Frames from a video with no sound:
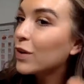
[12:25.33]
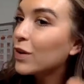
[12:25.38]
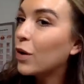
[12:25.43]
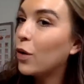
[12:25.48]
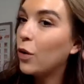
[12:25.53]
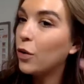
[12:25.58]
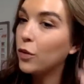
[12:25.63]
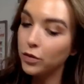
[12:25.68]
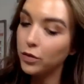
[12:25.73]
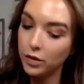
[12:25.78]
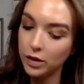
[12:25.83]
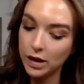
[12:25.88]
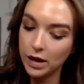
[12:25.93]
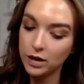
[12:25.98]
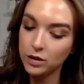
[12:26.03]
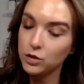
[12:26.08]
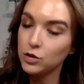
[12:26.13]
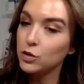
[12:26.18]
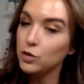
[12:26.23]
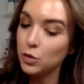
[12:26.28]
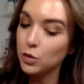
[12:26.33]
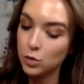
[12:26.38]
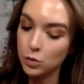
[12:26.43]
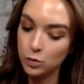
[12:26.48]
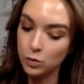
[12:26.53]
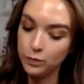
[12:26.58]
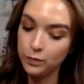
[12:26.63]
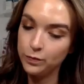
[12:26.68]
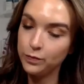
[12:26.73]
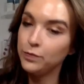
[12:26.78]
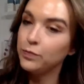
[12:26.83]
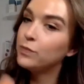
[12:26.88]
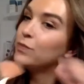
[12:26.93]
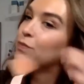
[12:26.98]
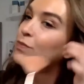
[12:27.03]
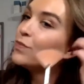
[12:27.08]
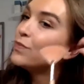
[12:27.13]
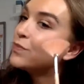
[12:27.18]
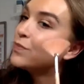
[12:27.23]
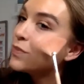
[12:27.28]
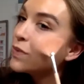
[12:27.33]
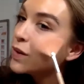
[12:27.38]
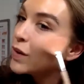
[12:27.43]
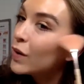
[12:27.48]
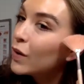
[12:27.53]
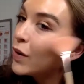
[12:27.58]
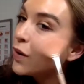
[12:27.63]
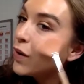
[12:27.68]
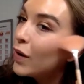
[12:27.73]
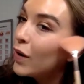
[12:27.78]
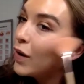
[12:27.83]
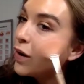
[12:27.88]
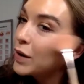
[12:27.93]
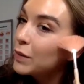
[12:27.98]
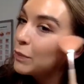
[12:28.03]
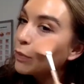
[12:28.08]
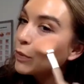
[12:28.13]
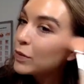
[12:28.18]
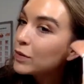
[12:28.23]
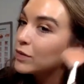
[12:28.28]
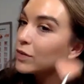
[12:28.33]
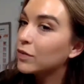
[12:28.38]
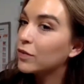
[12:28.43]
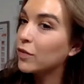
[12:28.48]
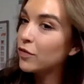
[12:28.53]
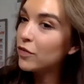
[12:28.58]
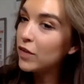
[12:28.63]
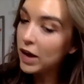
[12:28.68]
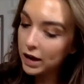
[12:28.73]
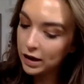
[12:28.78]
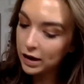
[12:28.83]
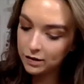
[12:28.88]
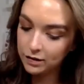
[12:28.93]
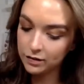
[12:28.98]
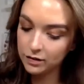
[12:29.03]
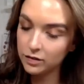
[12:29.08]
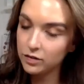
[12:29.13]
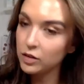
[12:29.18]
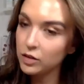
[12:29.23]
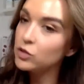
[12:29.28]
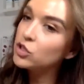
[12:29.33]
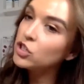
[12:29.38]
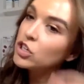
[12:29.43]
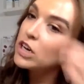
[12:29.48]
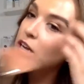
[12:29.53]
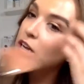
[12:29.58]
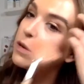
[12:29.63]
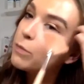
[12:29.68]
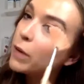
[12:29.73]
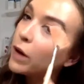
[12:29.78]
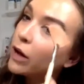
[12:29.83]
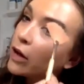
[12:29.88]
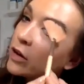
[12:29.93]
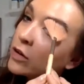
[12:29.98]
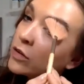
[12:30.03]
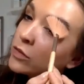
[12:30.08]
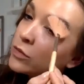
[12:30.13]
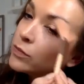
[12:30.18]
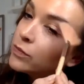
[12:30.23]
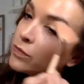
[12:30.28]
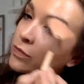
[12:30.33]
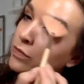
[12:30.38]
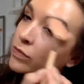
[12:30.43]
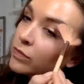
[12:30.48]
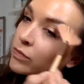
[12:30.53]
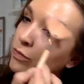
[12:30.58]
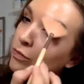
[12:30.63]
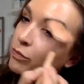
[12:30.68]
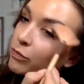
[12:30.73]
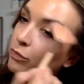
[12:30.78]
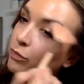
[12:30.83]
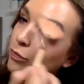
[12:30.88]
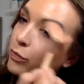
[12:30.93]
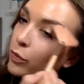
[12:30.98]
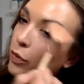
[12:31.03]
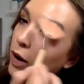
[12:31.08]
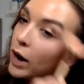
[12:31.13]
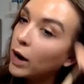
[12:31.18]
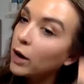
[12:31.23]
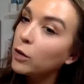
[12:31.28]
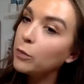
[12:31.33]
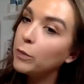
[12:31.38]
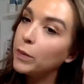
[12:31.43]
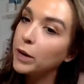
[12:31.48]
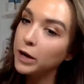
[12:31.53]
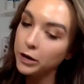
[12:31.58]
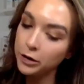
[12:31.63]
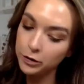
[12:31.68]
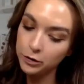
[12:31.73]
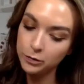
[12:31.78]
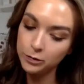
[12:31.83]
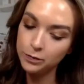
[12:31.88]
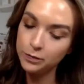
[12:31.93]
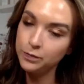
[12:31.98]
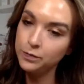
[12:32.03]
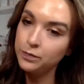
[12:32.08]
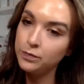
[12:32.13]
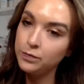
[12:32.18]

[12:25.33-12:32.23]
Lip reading: on the actual high points of the face. So cheekbone, brow bone,